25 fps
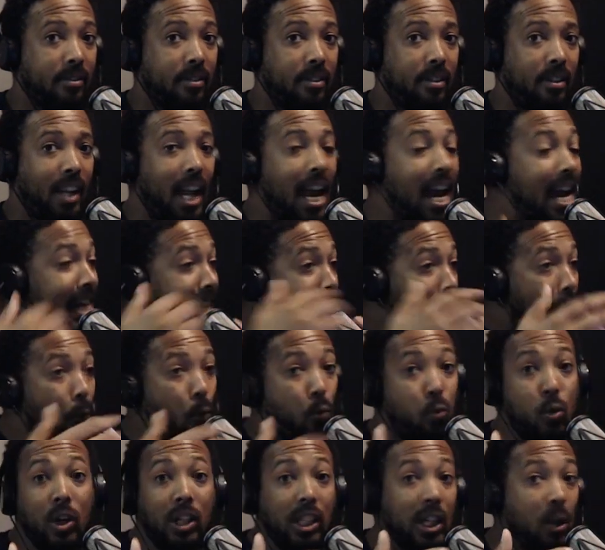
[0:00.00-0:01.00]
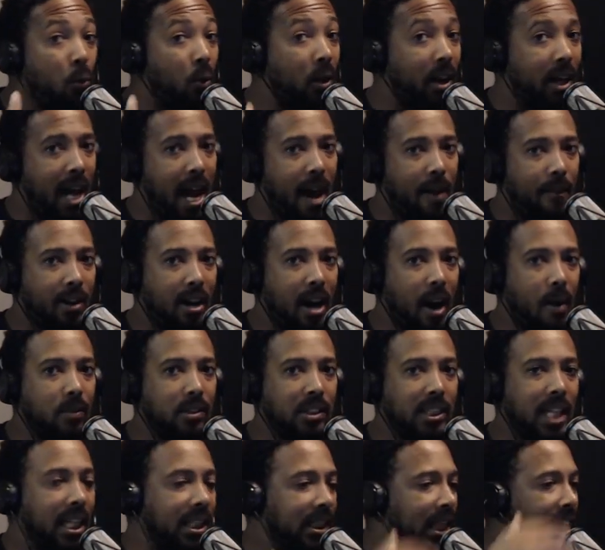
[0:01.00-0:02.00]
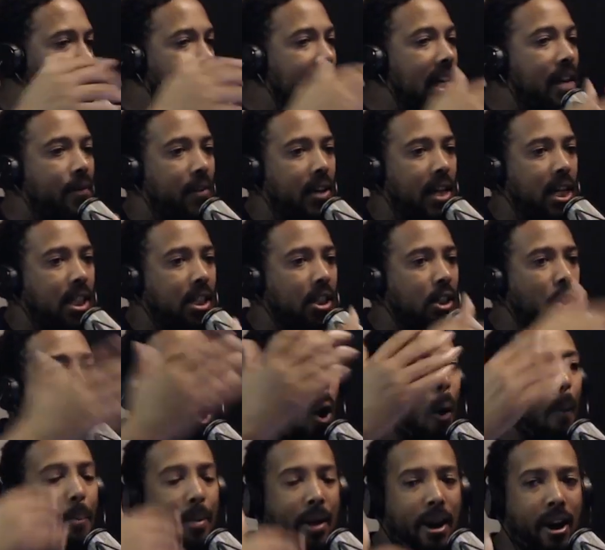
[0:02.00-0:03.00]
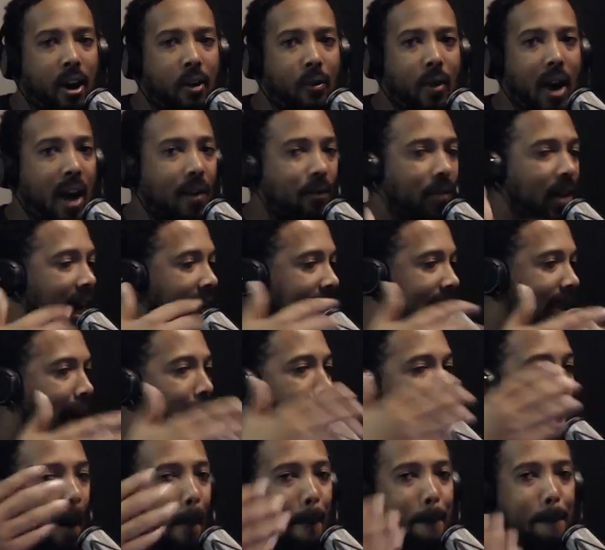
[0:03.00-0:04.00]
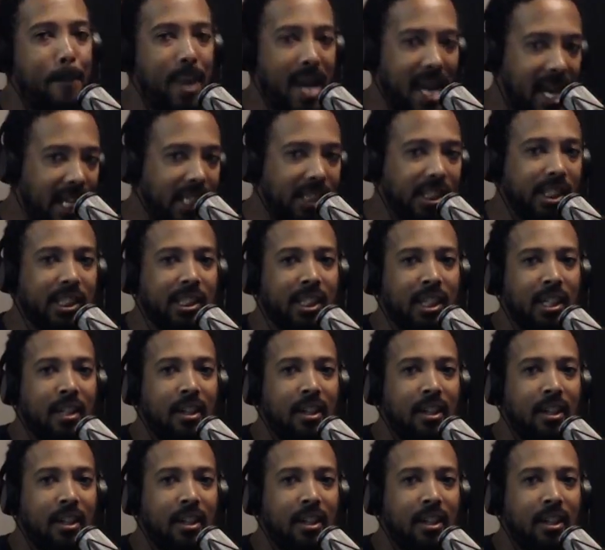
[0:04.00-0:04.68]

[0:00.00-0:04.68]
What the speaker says: And not really wanting to have a conversation and leaving this long paragraph like they a bitch.